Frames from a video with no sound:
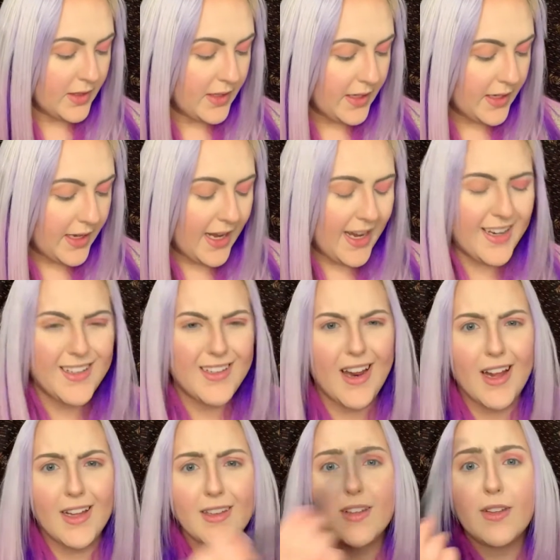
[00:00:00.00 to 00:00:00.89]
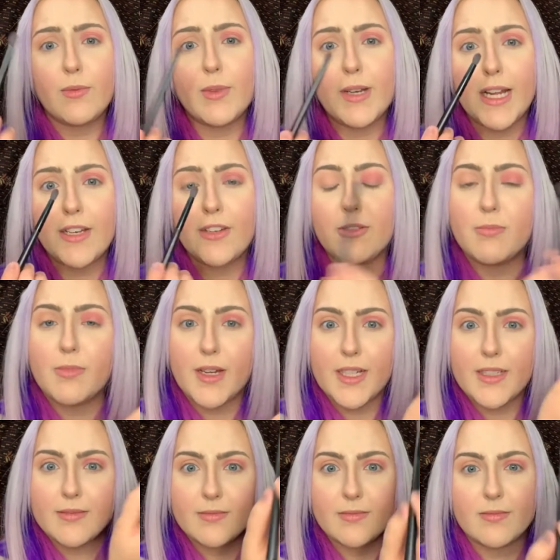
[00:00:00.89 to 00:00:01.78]
I don't know, when I do
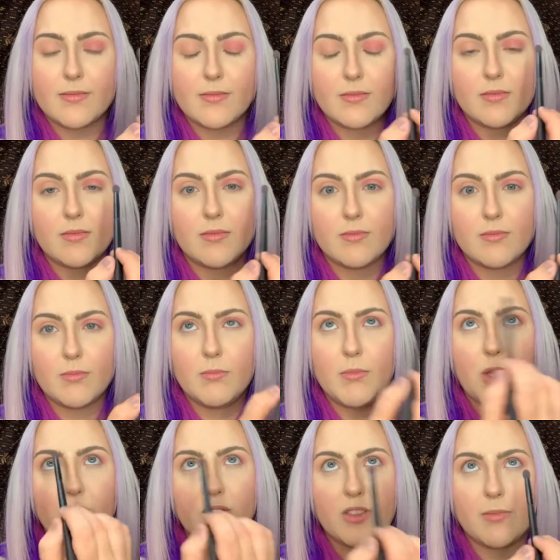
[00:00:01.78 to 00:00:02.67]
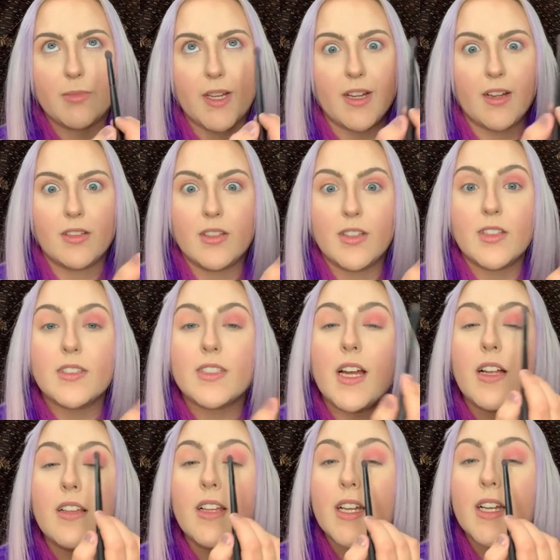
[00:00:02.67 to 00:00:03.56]
most of my eye looks,
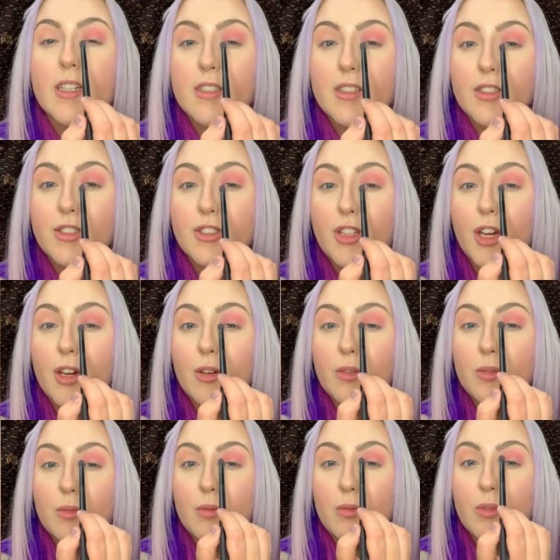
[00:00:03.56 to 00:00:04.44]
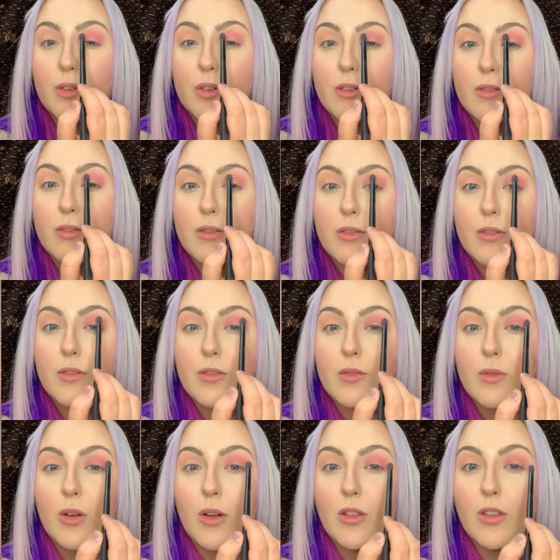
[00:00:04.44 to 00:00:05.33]
I like to go
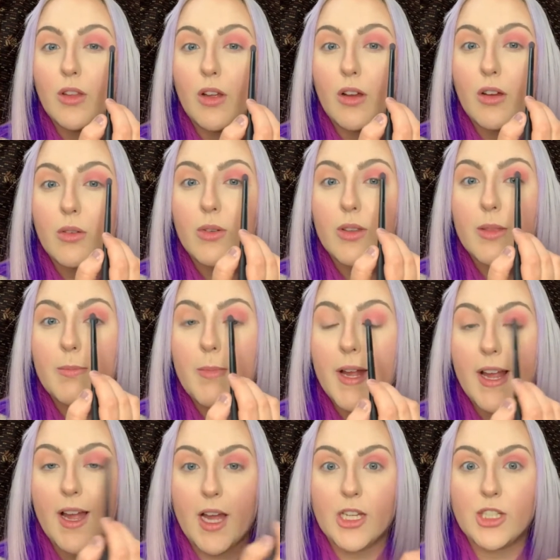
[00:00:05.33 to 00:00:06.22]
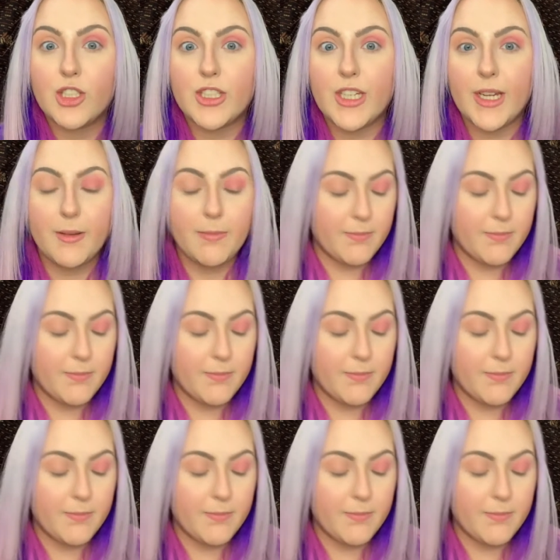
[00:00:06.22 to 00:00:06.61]
along with my eye shape.